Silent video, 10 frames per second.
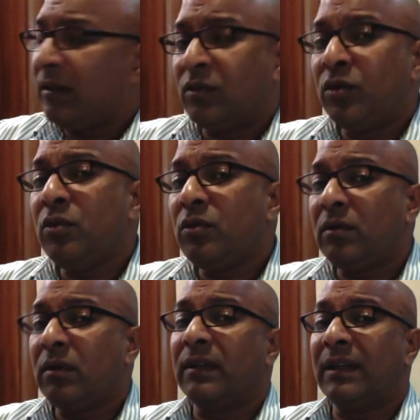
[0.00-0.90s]
to
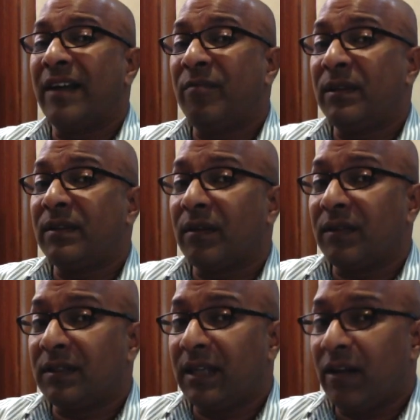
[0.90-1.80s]
the government of
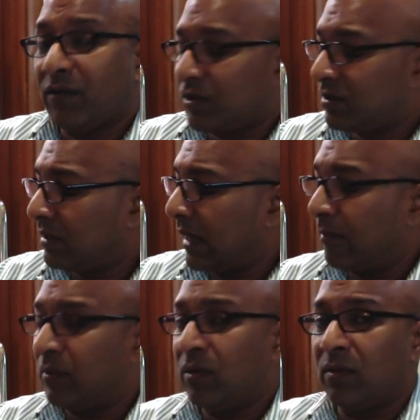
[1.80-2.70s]
the day. Of course,
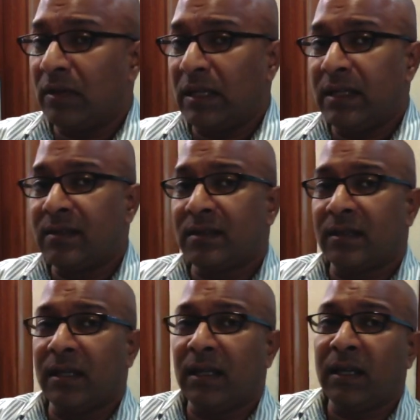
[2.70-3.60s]
UMNO leads
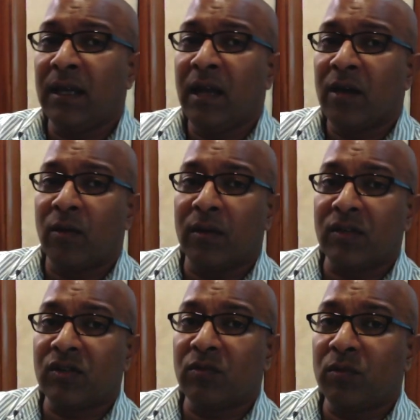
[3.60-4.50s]
the
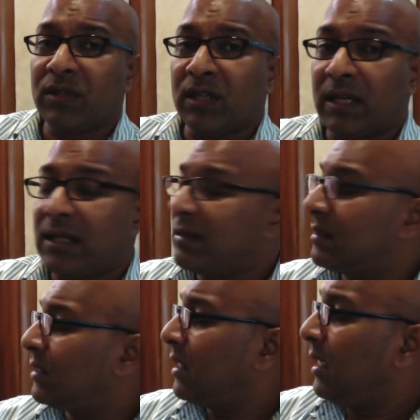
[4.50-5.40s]
coalition, which
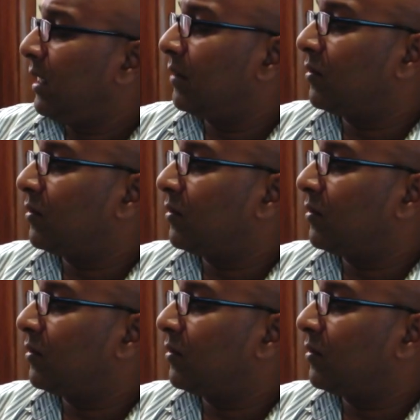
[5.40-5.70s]
is in